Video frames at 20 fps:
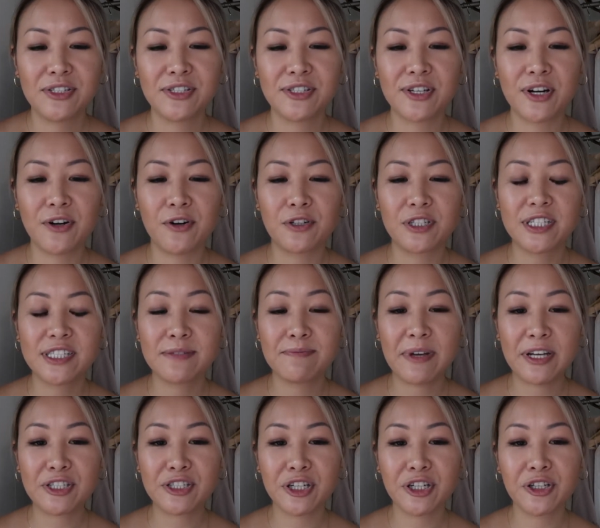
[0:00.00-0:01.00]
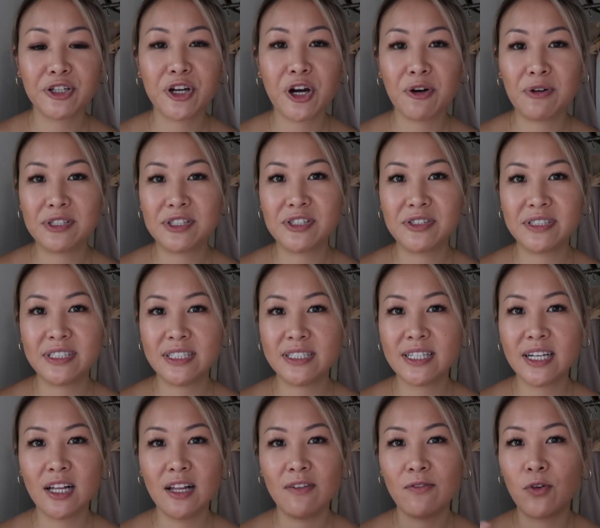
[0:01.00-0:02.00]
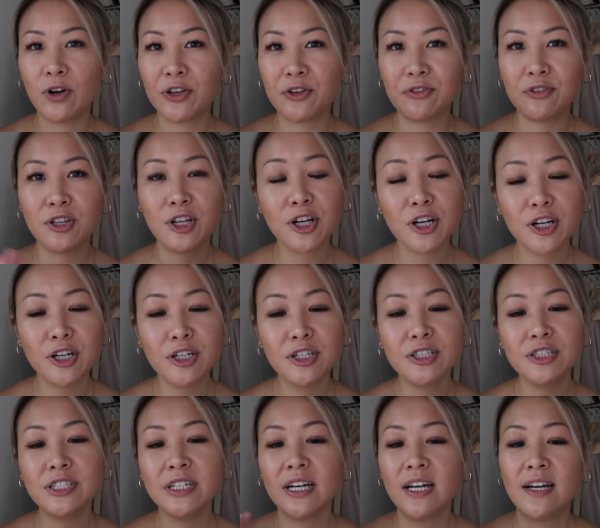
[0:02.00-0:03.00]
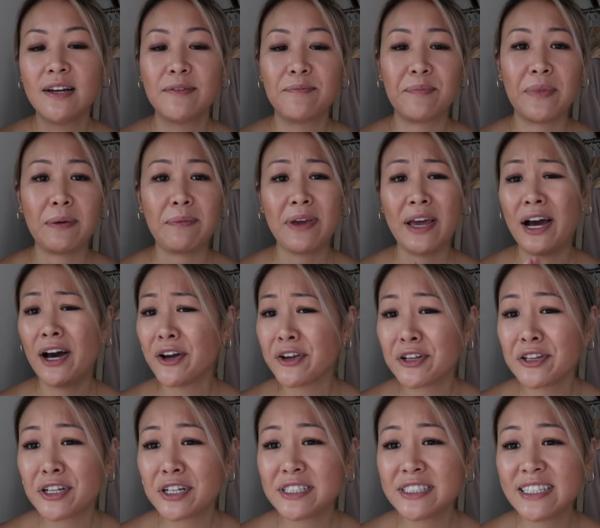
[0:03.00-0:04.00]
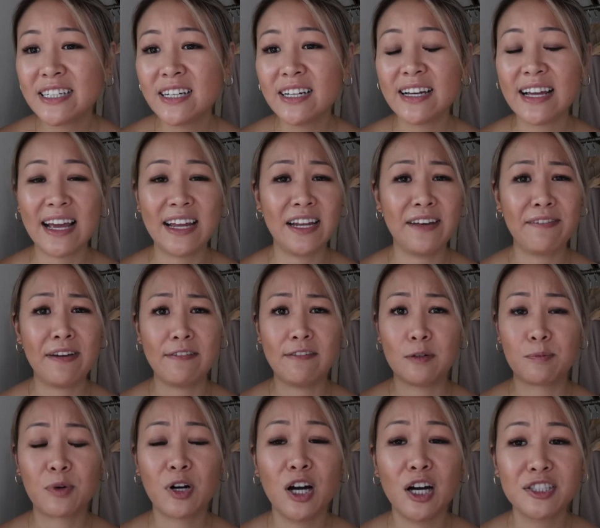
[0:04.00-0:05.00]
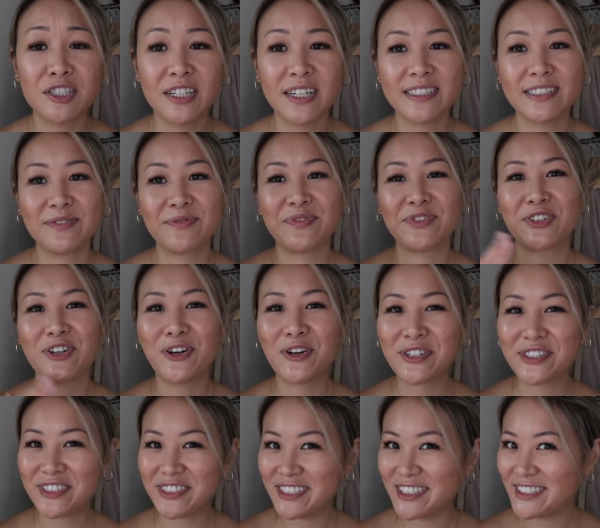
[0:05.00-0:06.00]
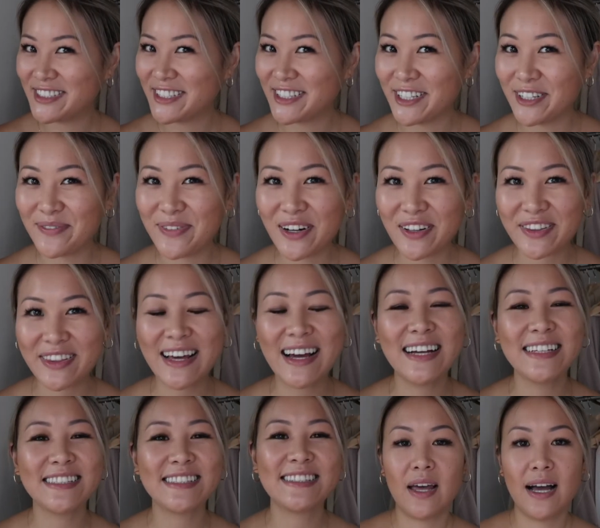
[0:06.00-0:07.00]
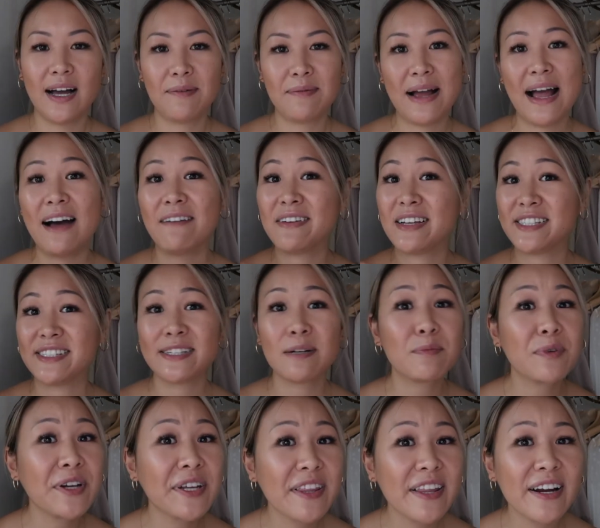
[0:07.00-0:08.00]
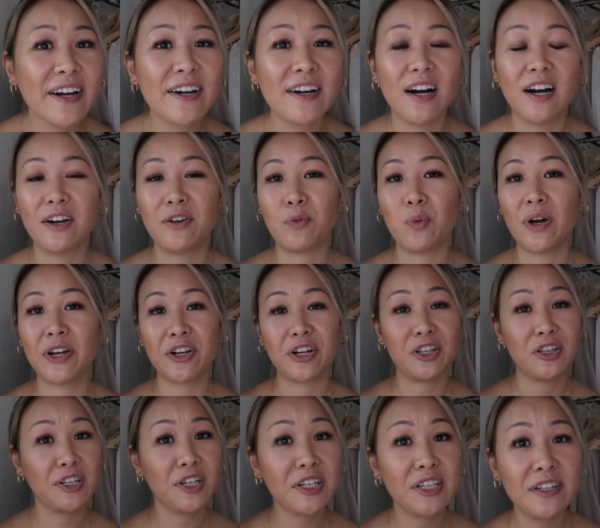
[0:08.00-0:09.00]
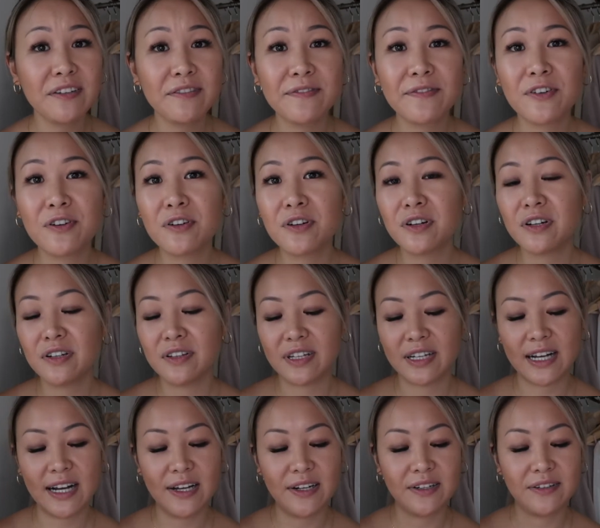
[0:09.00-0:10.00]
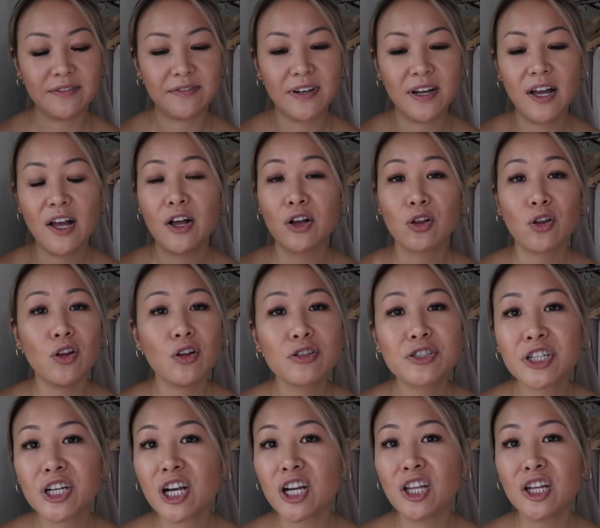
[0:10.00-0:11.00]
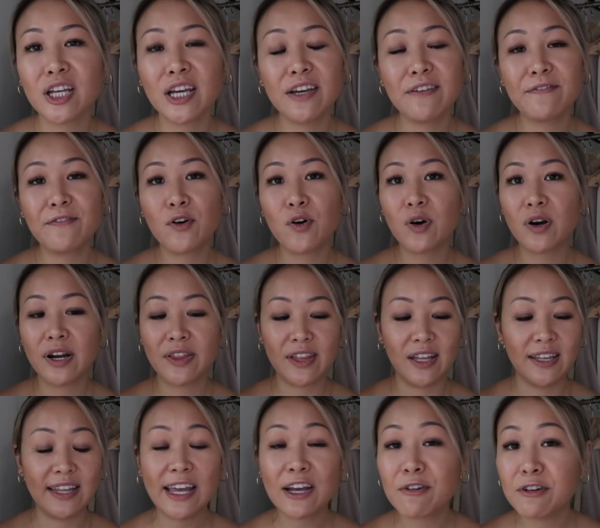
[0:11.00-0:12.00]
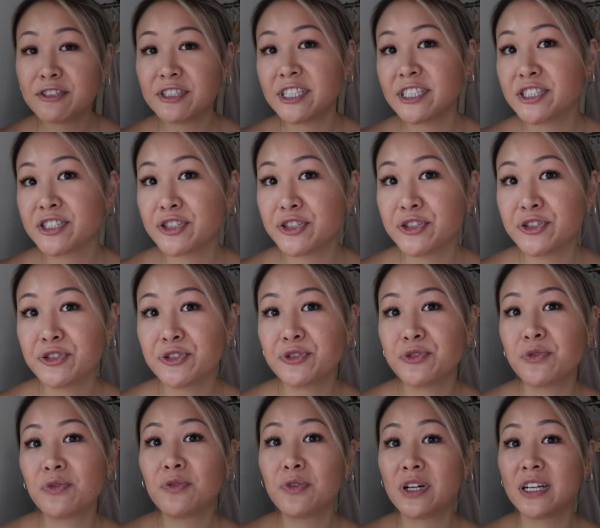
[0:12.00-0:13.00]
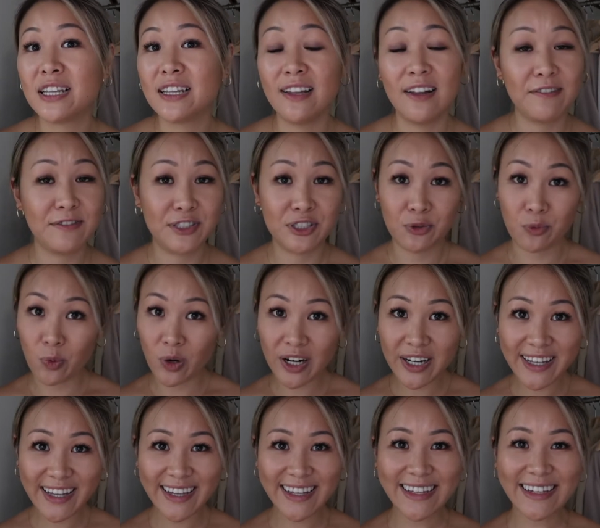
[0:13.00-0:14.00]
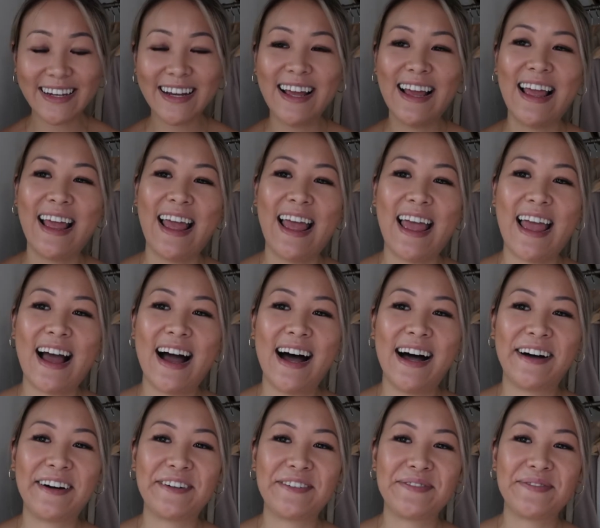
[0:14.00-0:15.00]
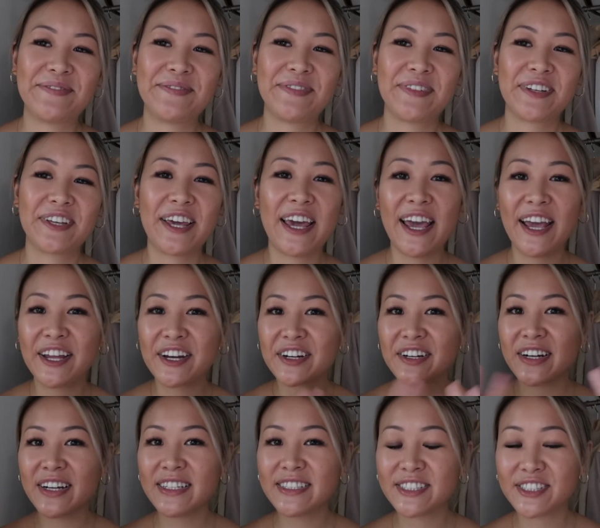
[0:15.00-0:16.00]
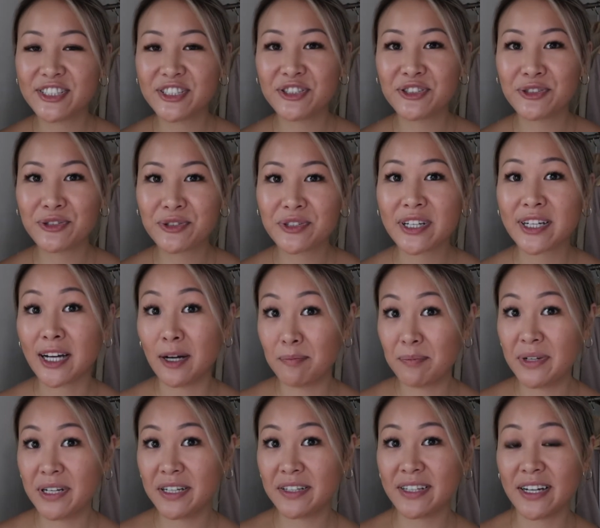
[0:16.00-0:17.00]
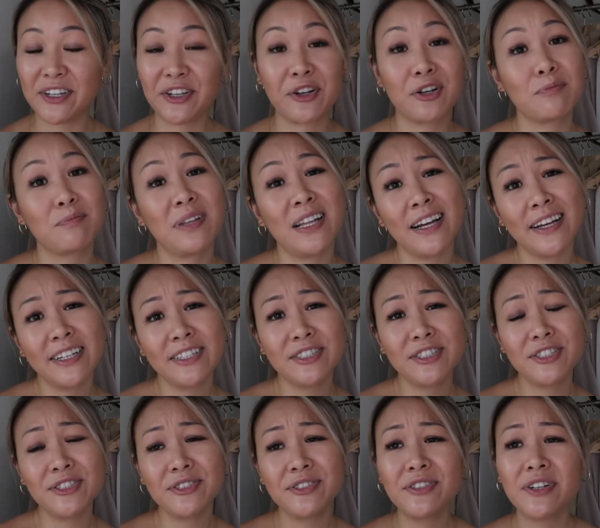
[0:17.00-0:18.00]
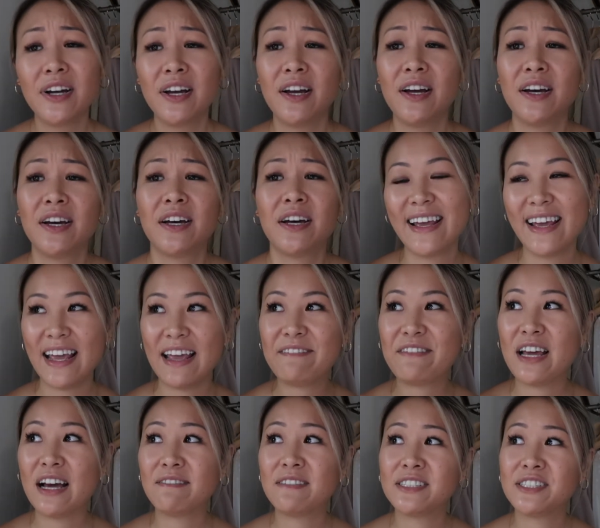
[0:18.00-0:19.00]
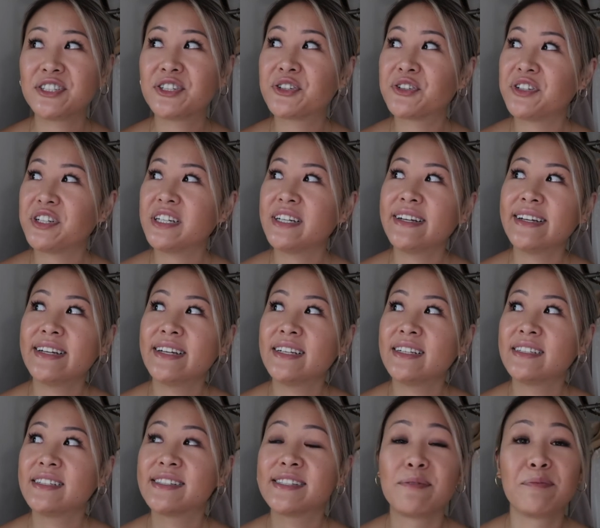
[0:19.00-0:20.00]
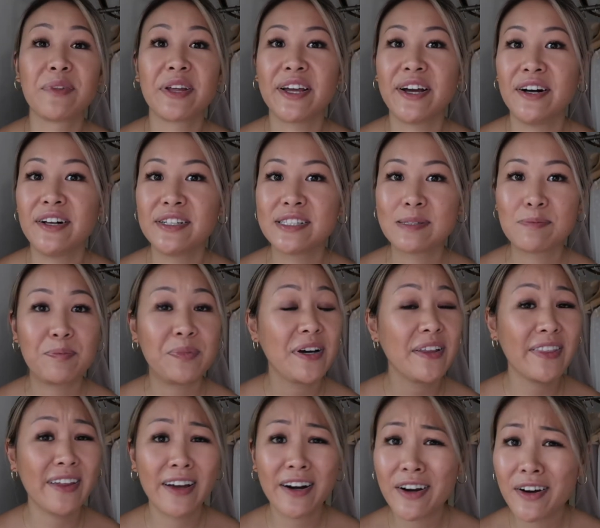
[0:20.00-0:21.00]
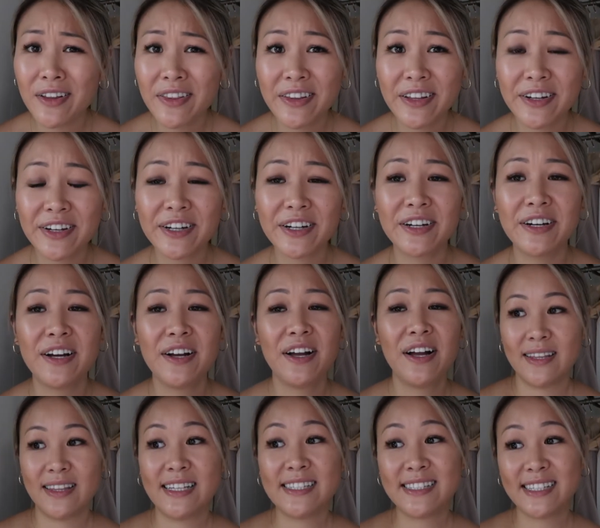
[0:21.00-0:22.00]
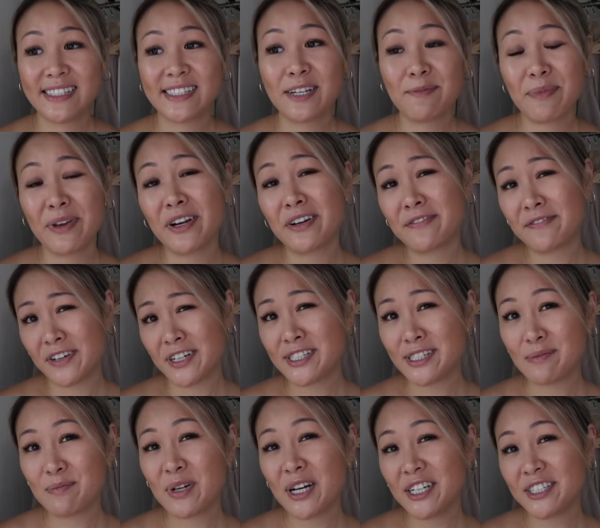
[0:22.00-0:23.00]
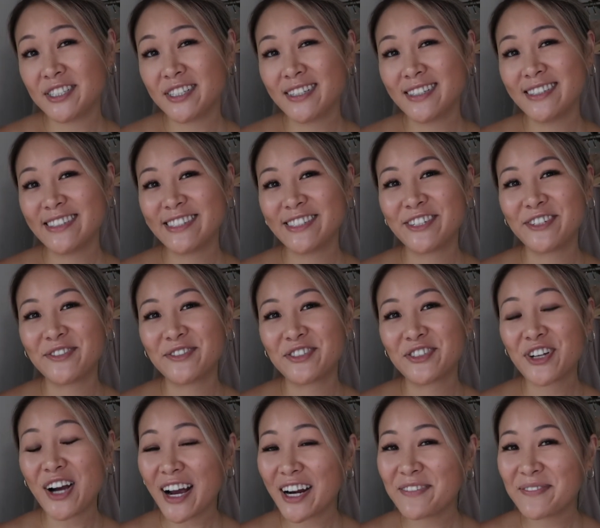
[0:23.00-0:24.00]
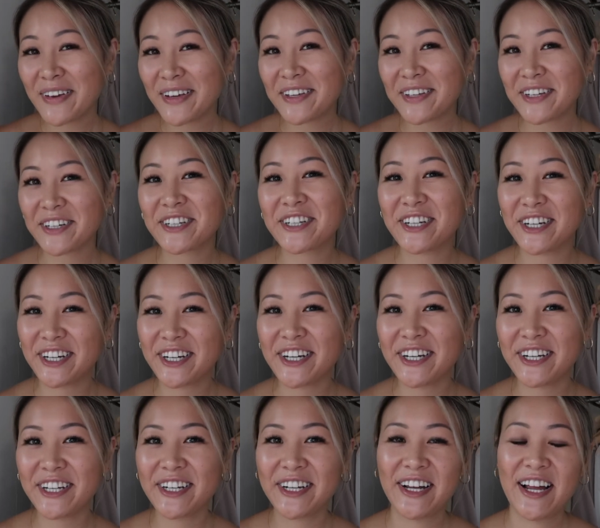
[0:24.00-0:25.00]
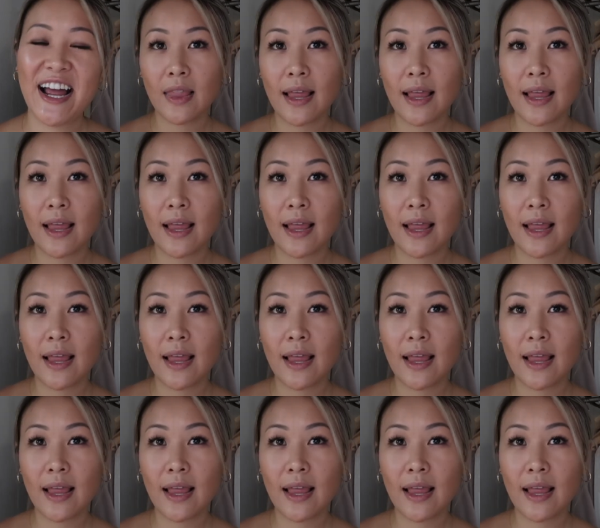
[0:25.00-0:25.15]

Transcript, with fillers: So just make sure you go into detail of what you learned, maybe how you learned it, and if you have a project, go into detail about that. Have a summary there on what you're looking for, the kind of culture you're looking for, the languages you would love to work in. Cater it to the company that you're applying to. If you have a degree in something else, put that on there. This is gonna be your first impression, so try to make it good.